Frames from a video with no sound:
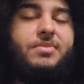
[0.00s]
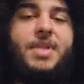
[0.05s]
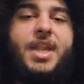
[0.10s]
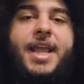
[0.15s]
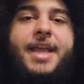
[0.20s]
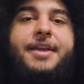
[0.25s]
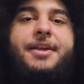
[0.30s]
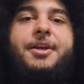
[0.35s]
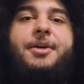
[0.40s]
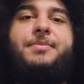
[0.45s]

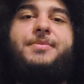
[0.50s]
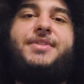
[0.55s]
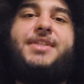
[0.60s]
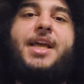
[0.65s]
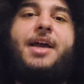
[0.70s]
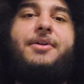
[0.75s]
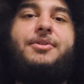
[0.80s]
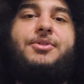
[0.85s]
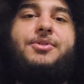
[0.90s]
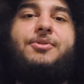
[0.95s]
it comes
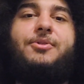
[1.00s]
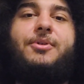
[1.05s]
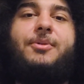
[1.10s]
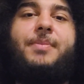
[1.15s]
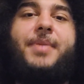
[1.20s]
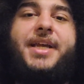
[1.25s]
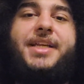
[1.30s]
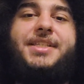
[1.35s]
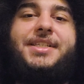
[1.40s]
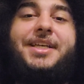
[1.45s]
down to her
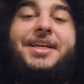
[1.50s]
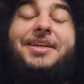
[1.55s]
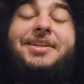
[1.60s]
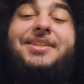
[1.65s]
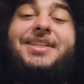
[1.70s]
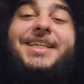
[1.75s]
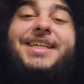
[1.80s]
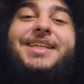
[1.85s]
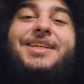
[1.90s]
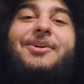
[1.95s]

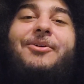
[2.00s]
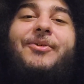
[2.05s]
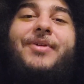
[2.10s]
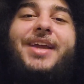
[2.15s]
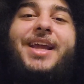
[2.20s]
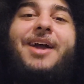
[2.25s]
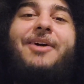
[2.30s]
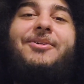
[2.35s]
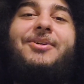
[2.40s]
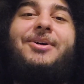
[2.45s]
basically
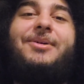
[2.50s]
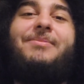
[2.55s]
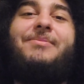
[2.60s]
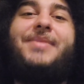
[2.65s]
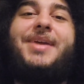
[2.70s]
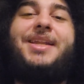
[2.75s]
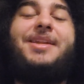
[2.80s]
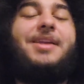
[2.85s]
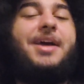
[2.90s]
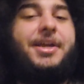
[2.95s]
going out on
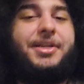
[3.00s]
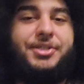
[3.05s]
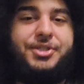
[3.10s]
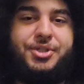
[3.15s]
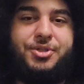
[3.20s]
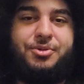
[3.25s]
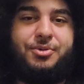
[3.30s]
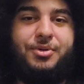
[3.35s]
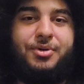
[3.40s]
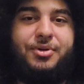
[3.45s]
midnight
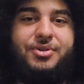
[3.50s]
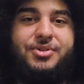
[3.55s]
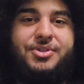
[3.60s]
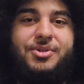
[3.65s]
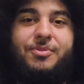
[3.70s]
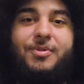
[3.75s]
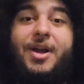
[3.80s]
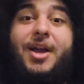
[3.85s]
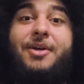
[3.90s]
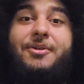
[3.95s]
strolls
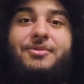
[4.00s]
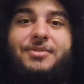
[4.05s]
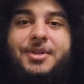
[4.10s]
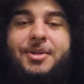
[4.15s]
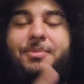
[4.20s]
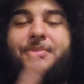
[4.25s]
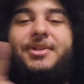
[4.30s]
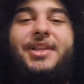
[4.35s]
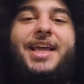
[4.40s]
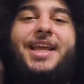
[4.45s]
around the
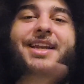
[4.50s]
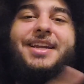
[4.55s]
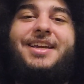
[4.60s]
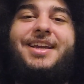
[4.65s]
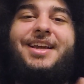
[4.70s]
planet,